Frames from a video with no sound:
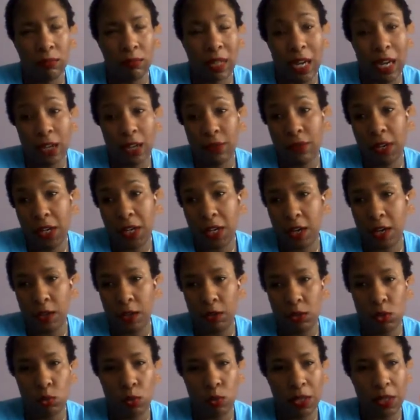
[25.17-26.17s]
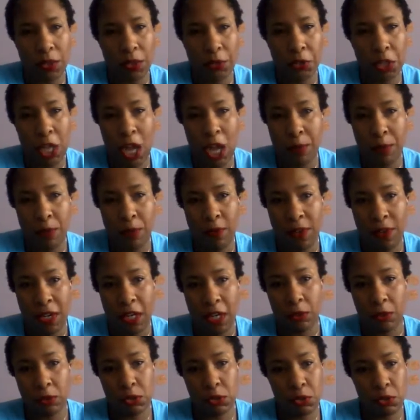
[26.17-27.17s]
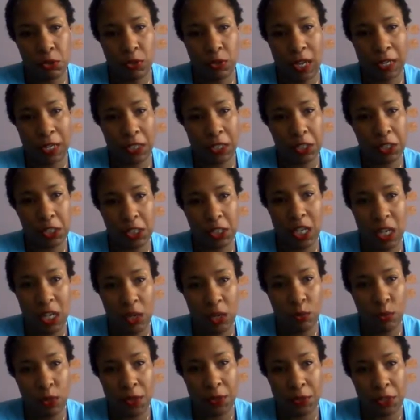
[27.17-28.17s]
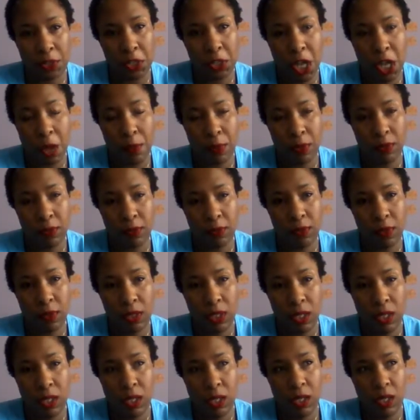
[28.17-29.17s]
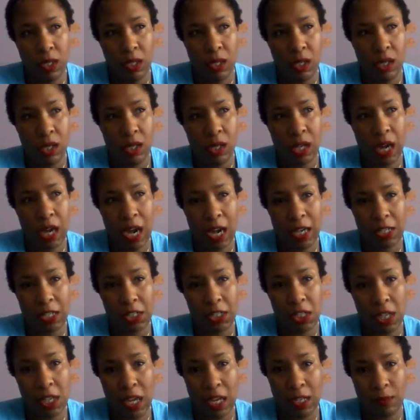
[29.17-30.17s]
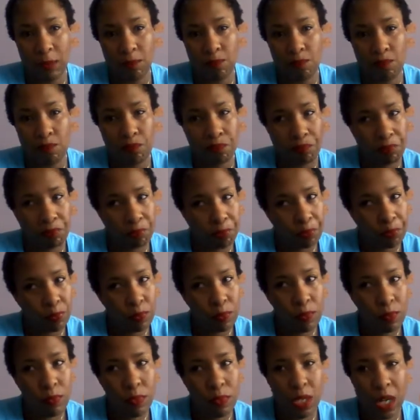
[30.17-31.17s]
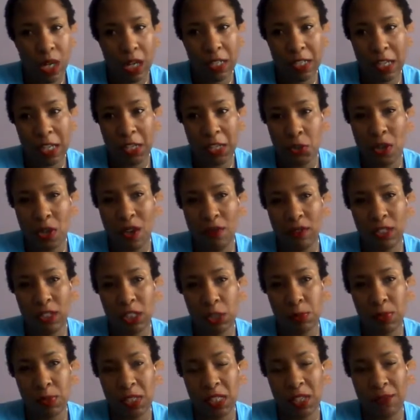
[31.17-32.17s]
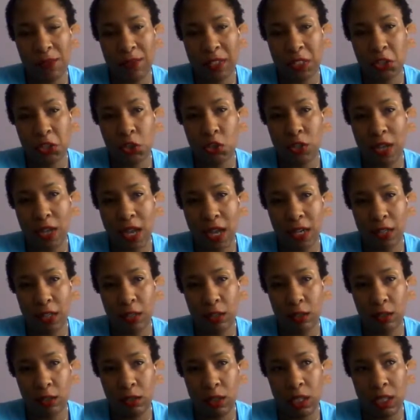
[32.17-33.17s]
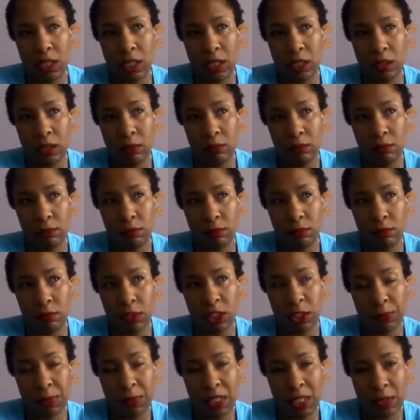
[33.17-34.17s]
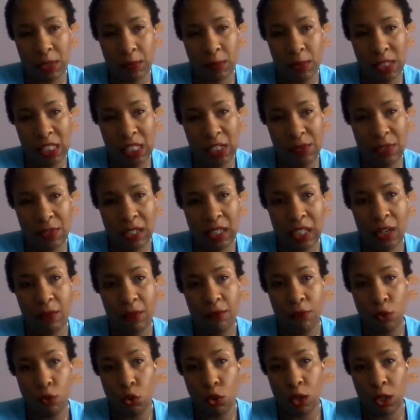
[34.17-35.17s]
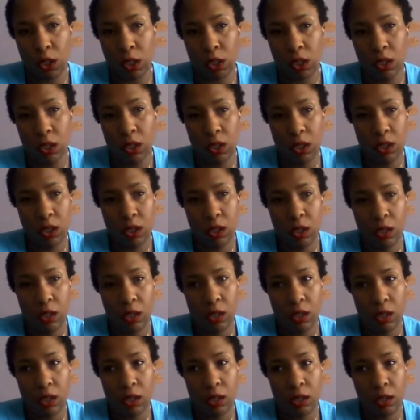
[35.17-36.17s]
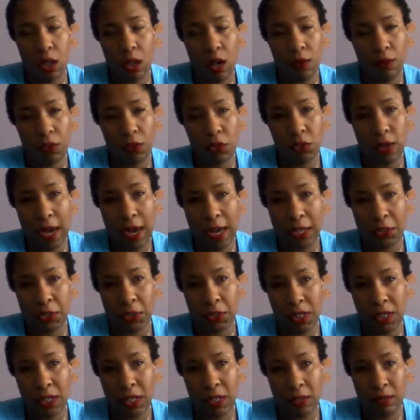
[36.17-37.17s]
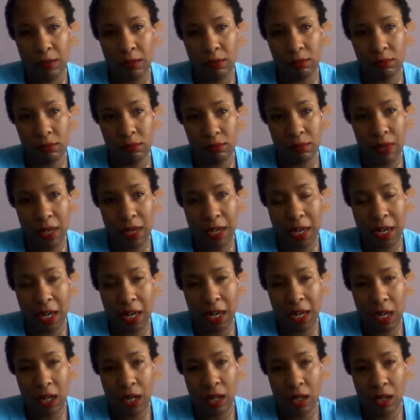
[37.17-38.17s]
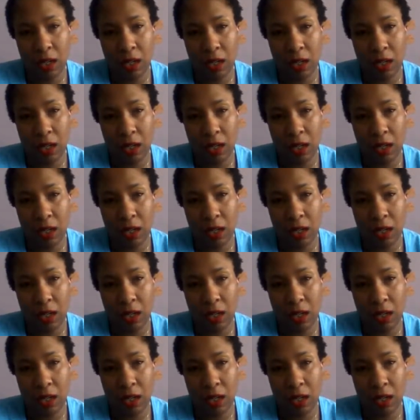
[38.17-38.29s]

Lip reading: hair videos, whether type of videos that you'd like to see, whether type of content. I do have a specific channel specifically for law of attraction, money,